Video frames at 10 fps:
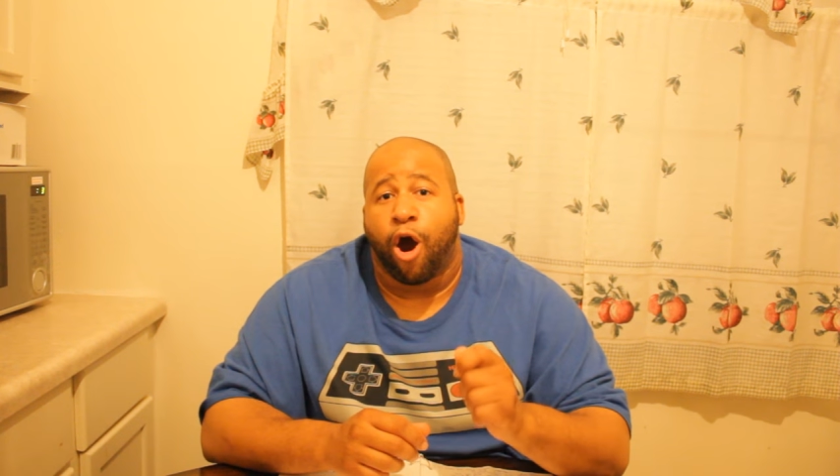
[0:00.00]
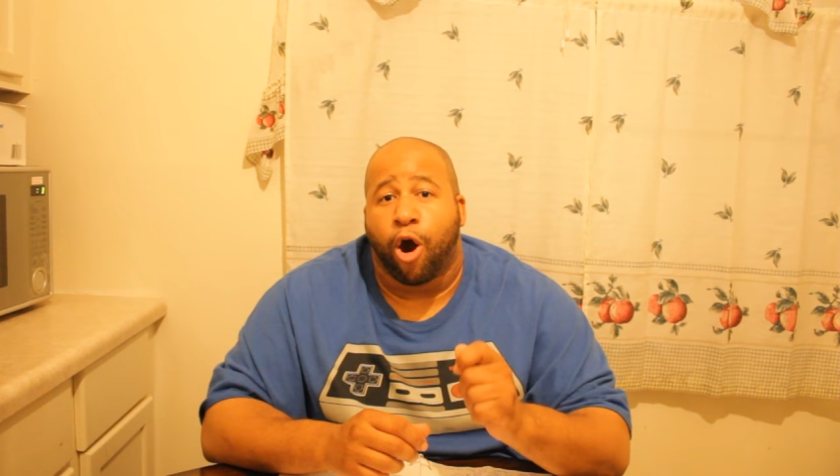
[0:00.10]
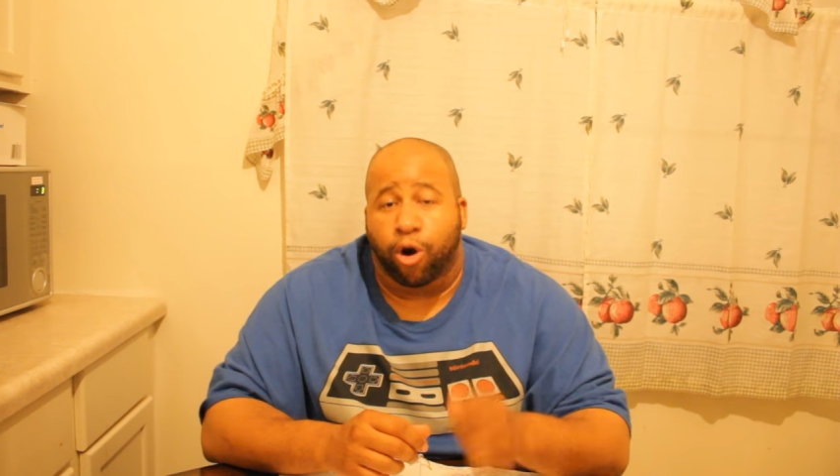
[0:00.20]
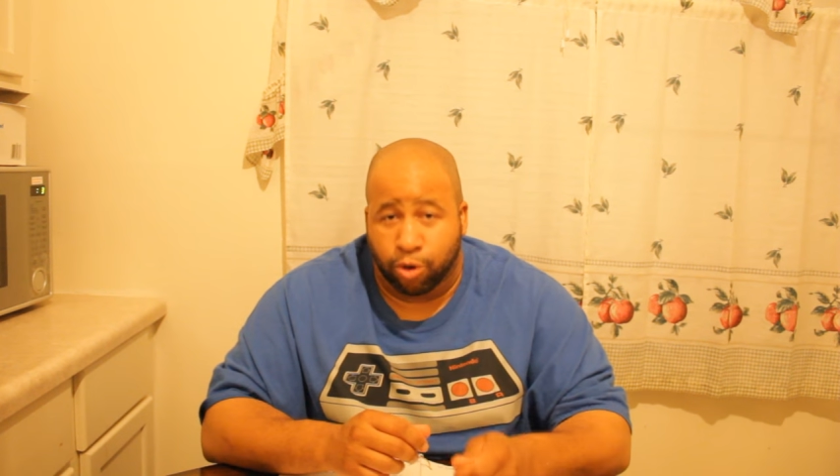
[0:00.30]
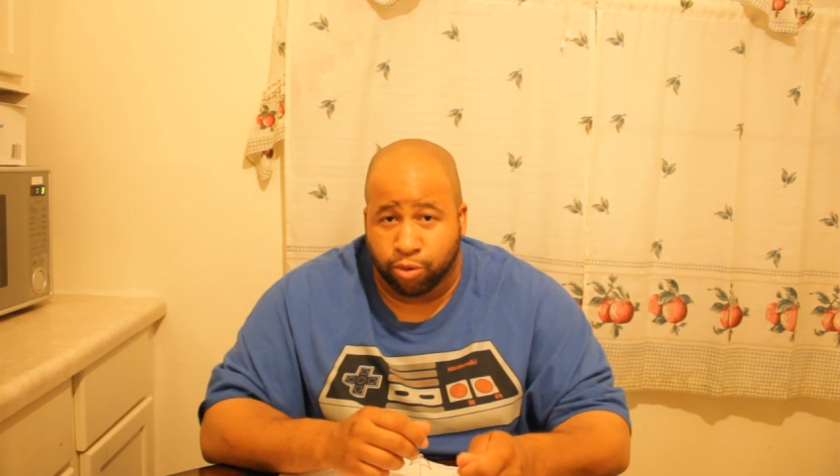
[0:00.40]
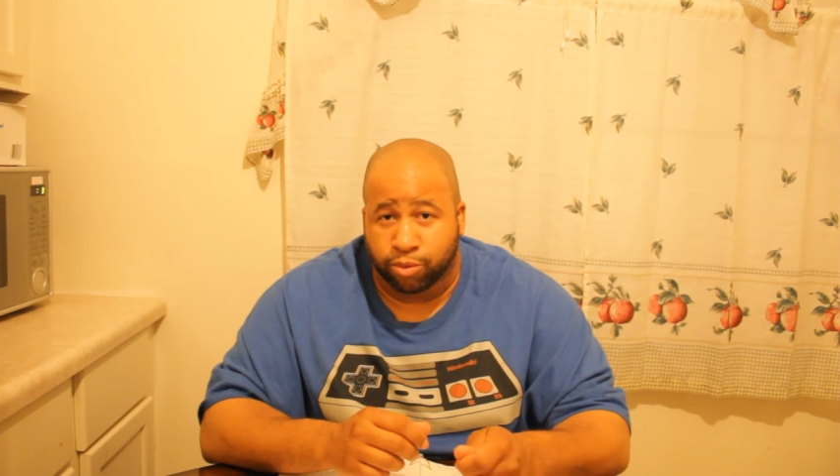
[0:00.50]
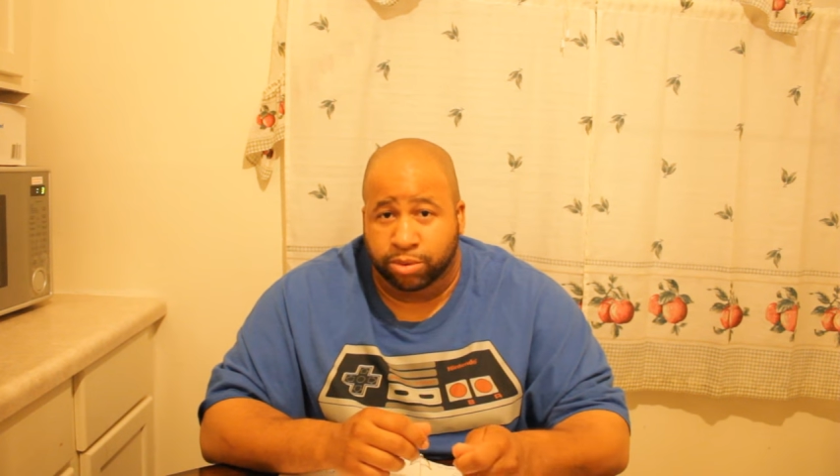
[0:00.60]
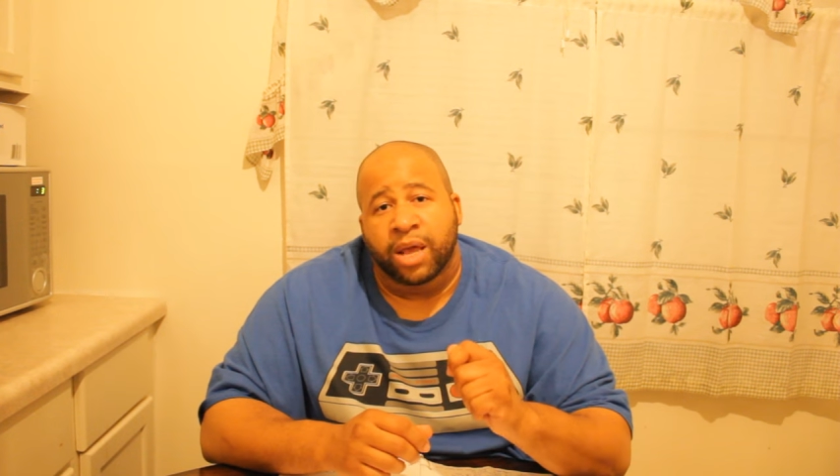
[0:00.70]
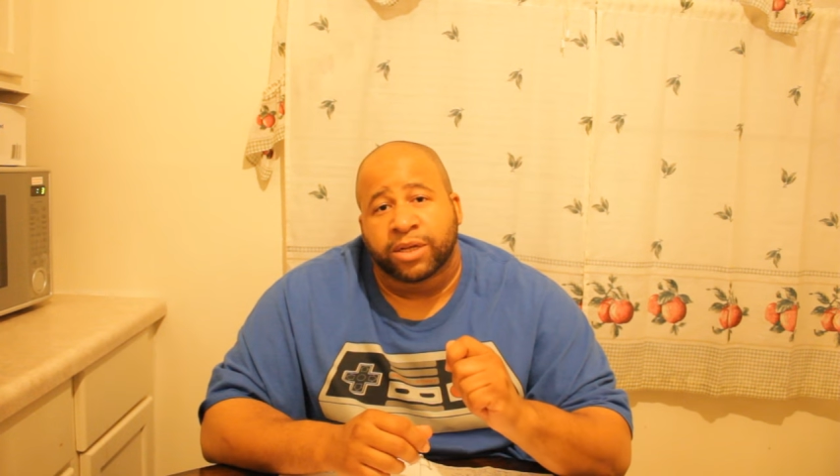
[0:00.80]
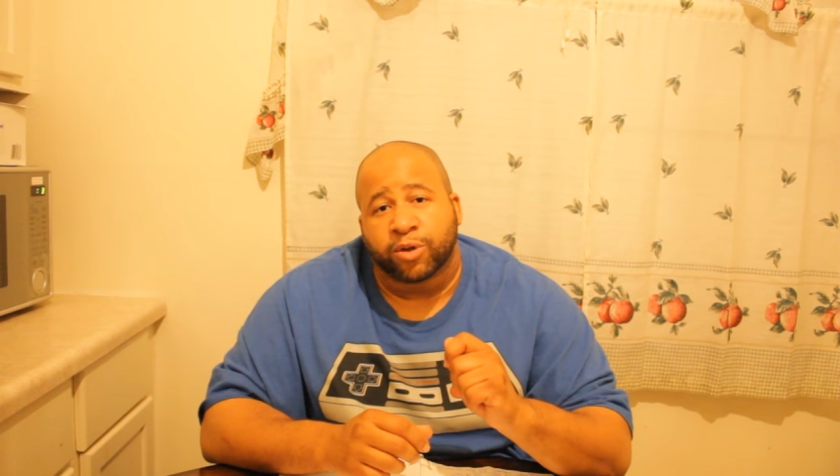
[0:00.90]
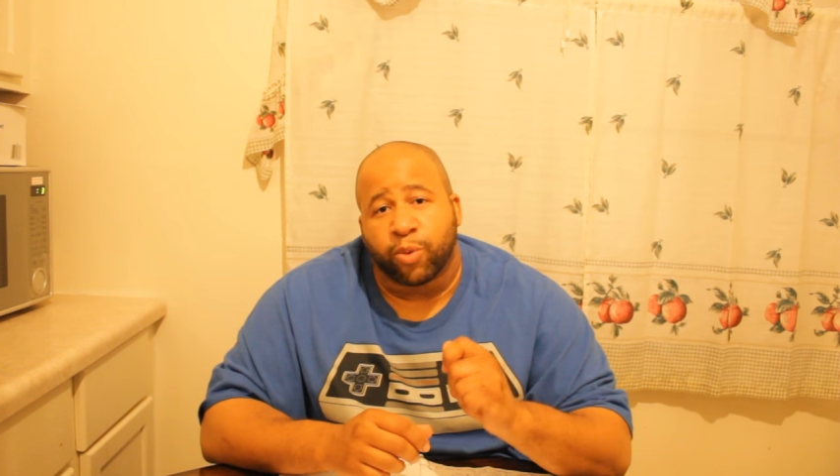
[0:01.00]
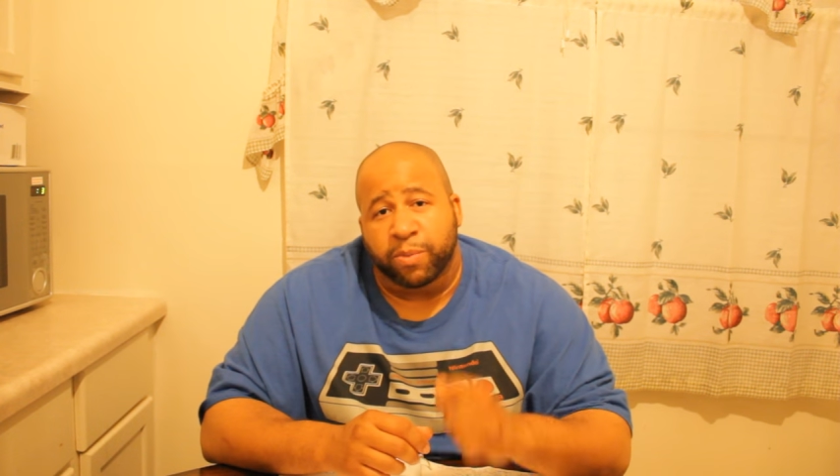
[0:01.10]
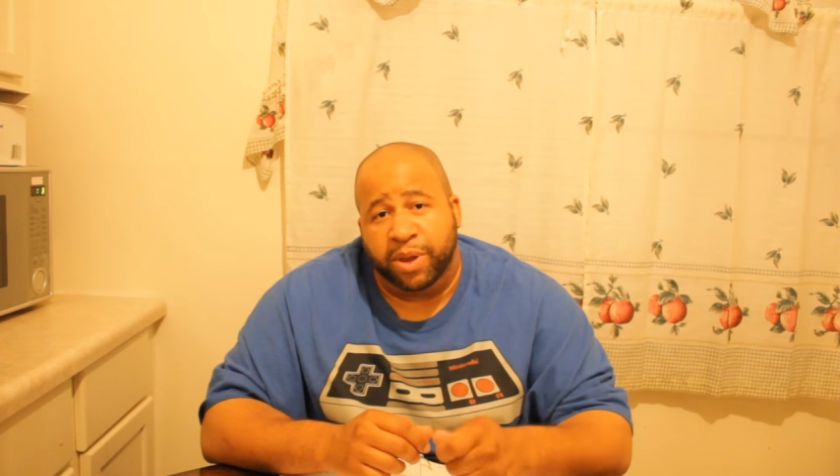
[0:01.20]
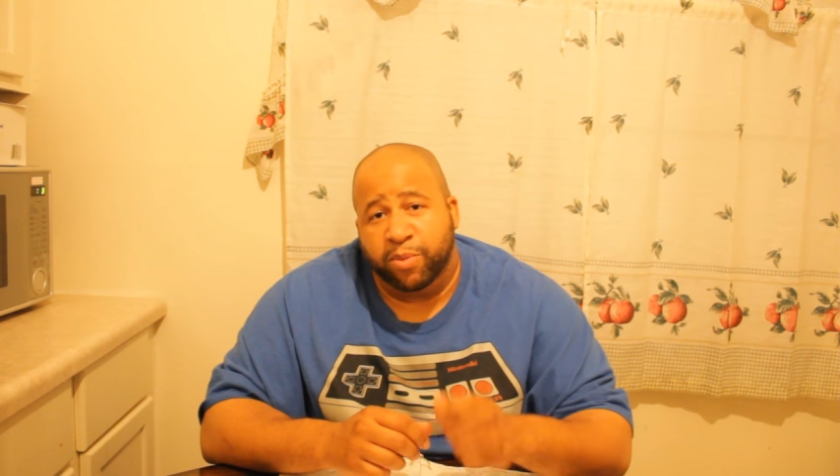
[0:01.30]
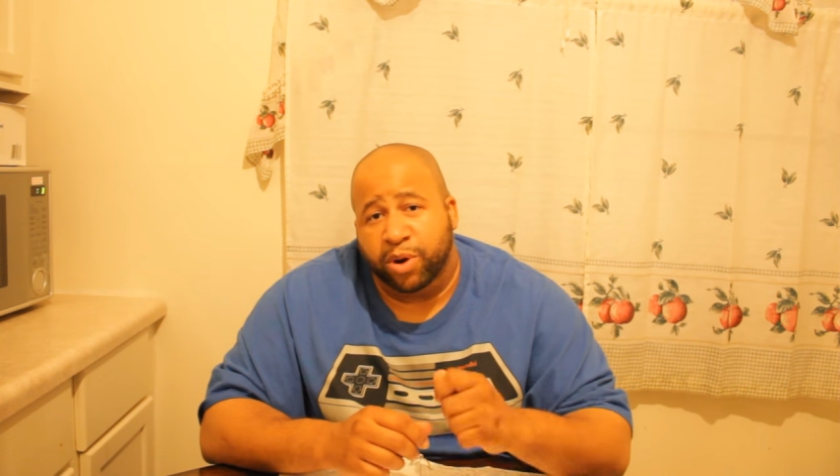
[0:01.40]
our own. So when
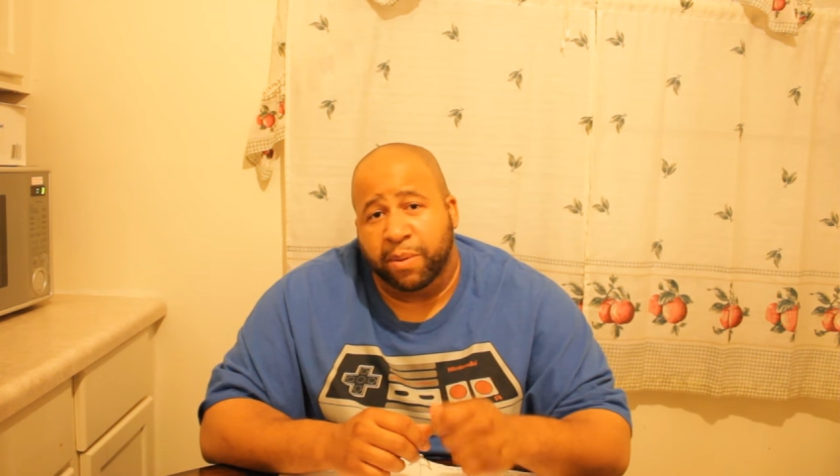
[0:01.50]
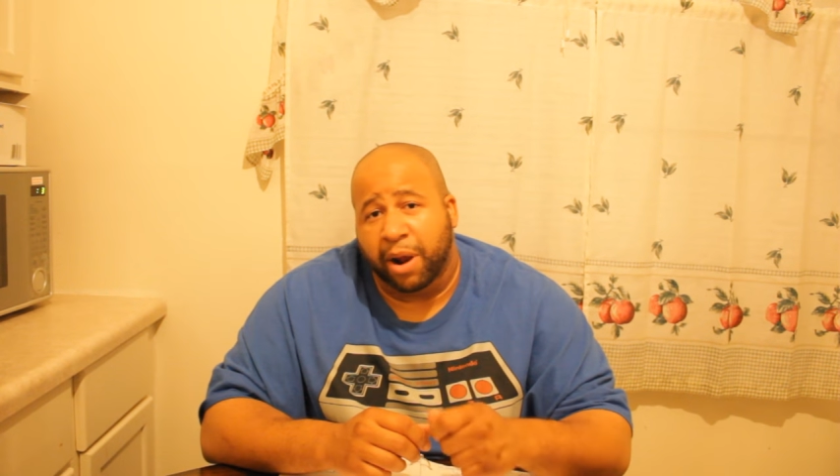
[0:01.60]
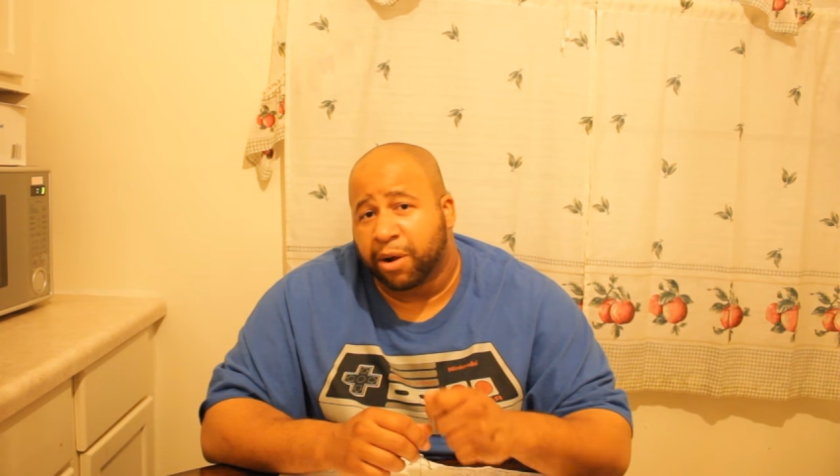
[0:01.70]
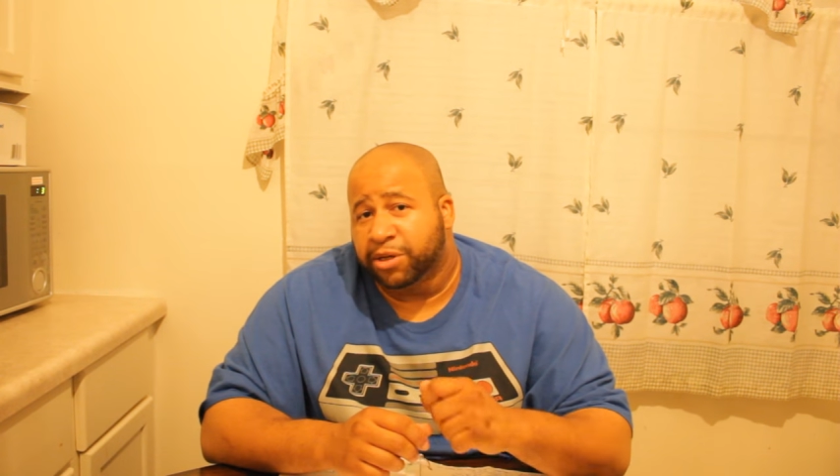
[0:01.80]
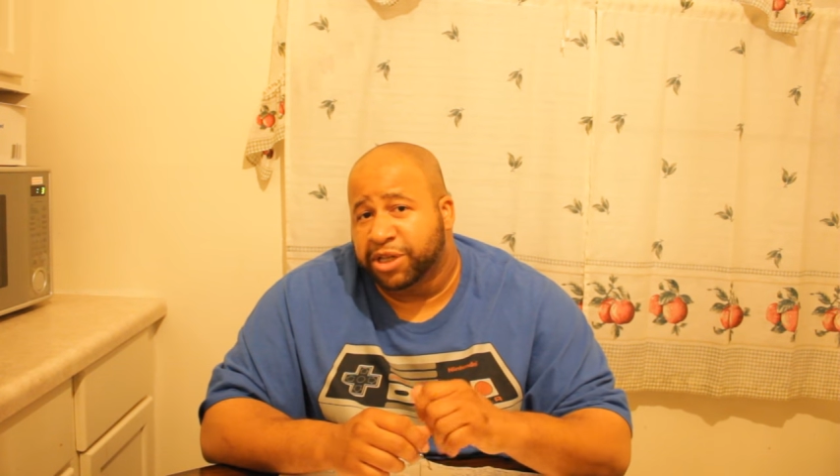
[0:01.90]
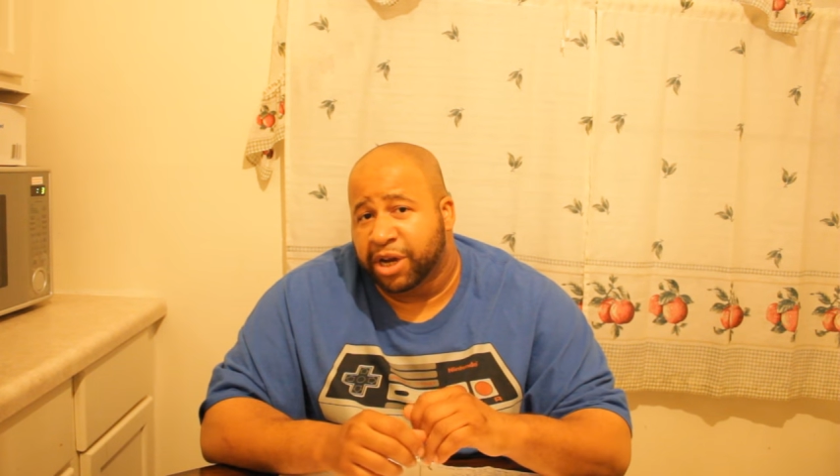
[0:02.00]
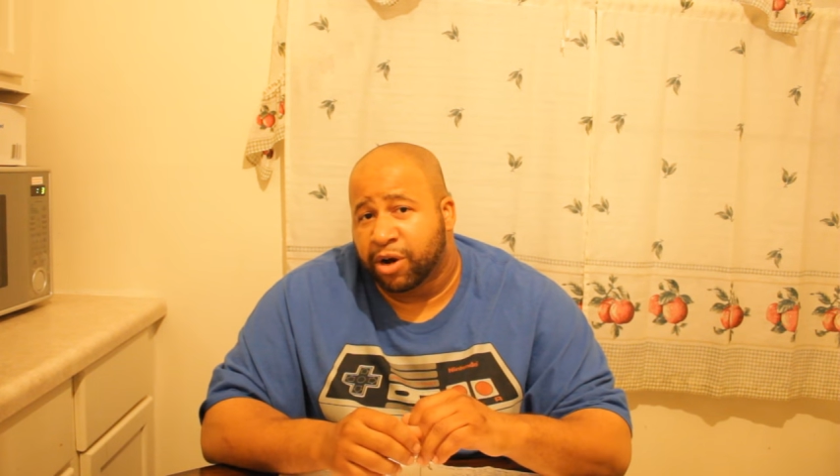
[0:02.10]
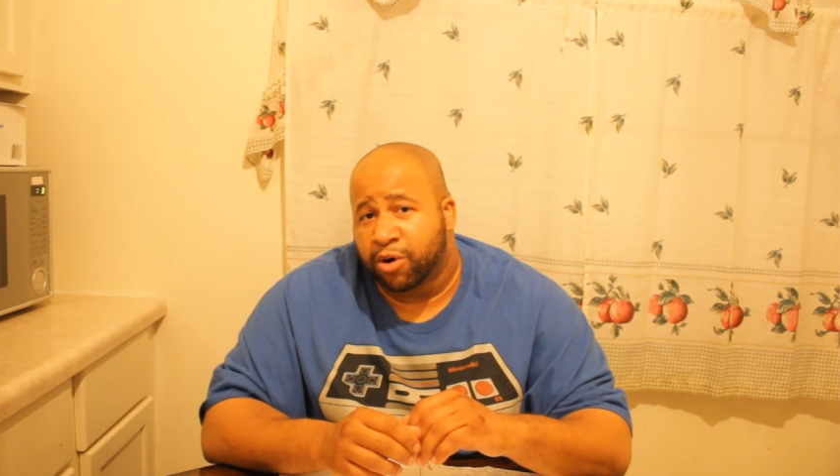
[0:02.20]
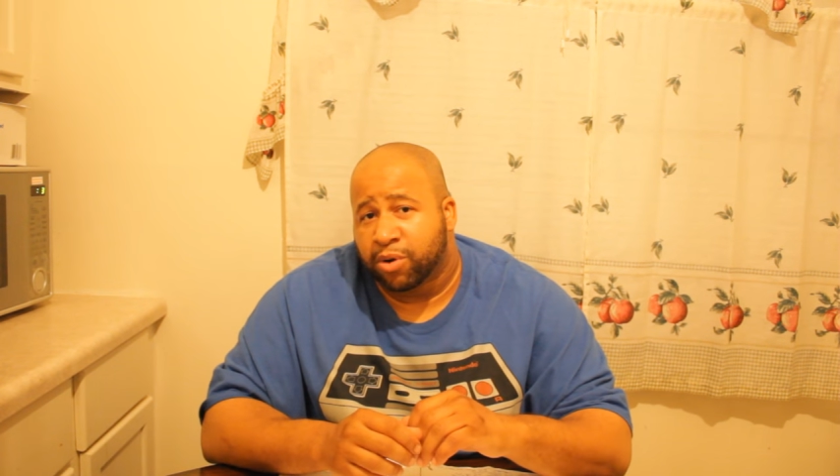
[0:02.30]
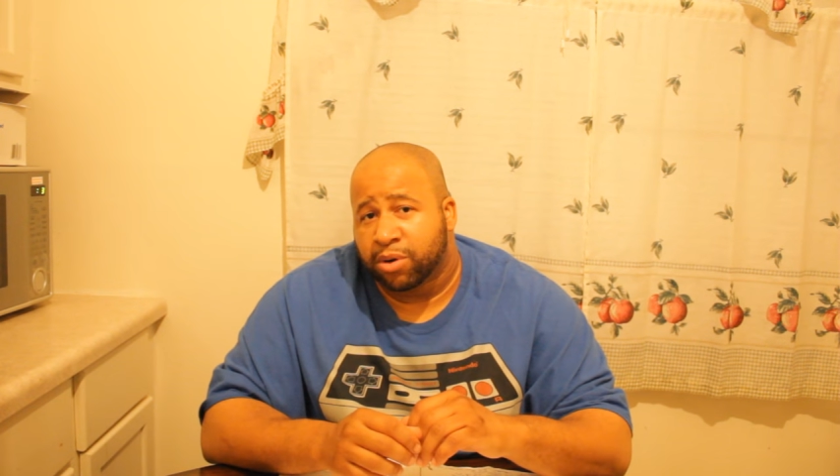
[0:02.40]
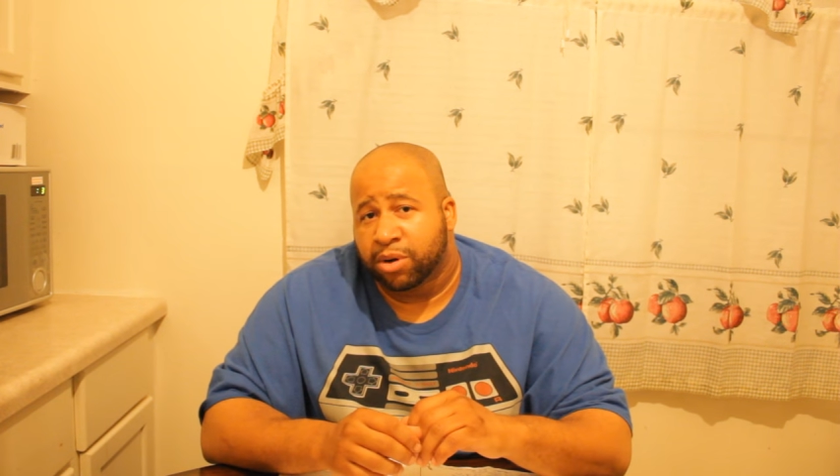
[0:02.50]
people come out of jail,